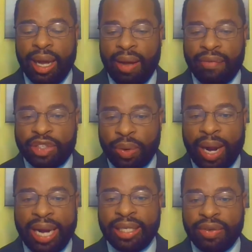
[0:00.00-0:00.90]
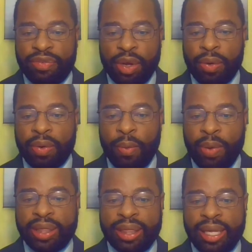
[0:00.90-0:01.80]
of trying to vote
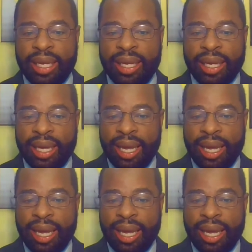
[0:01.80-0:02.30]
with the